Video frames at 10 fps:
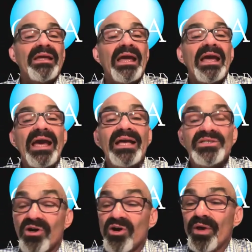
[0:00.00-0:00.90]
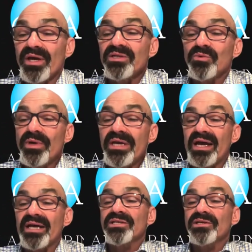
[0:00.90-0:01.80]
As always, we
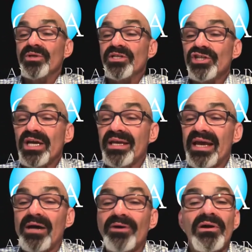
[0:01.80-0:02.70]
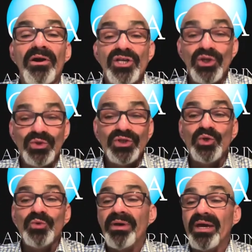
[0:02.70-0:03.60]
ask you to check out our
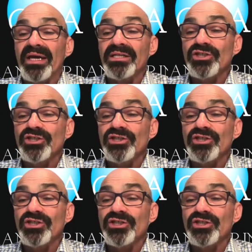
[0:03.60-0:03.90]
YouTube page.